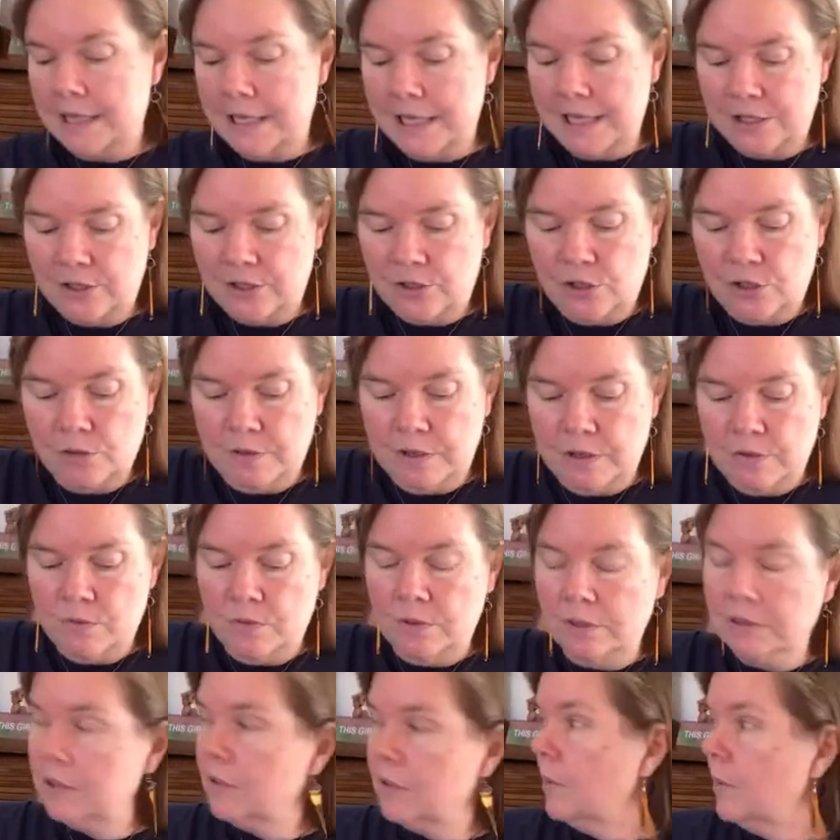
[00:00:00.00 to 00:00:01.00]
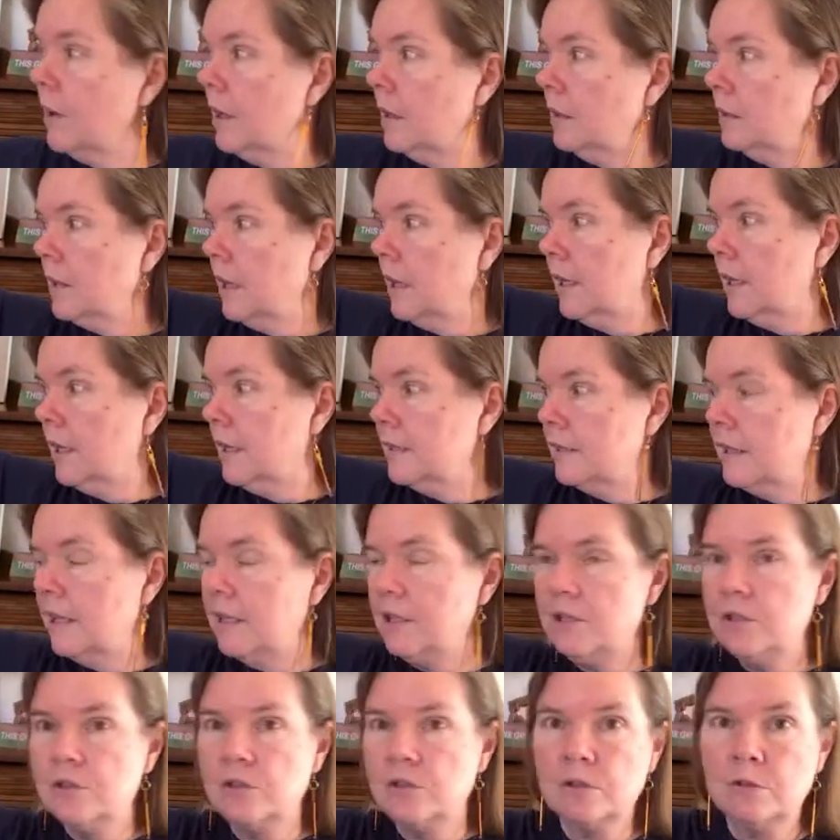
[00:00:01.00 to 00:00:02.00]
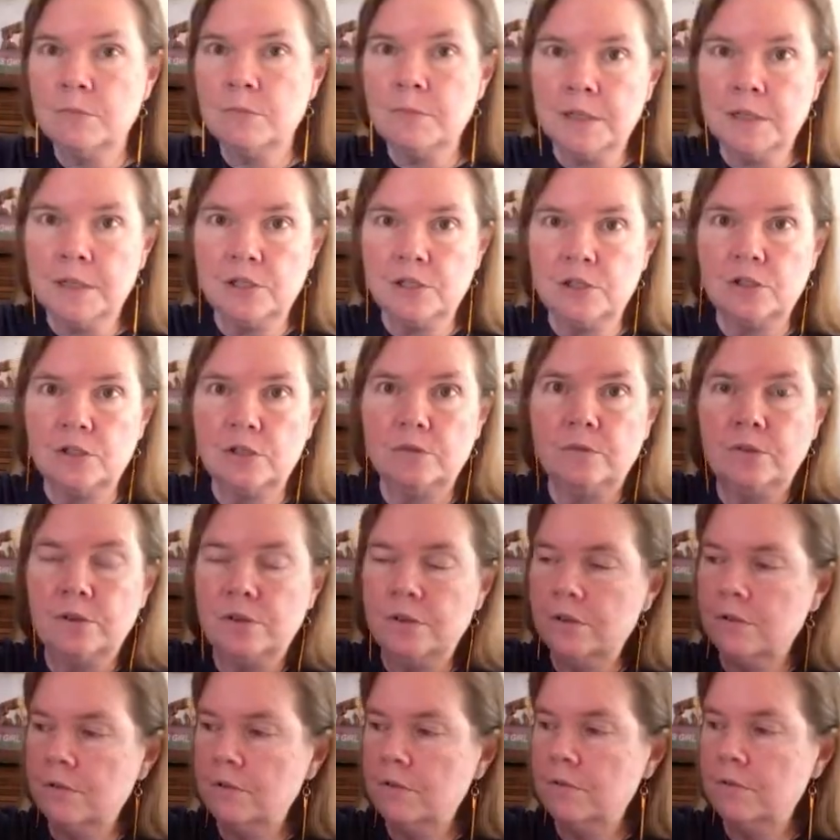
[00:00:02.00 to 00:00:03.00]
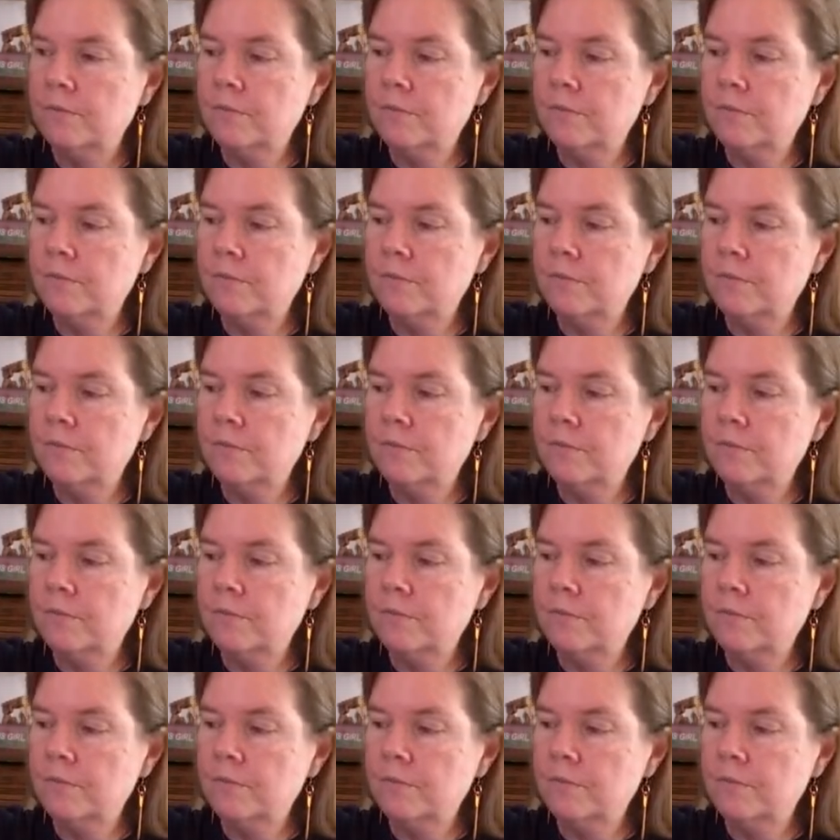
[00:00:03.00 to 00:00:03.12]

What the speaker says: It's doing really well, guys. Thank you so much for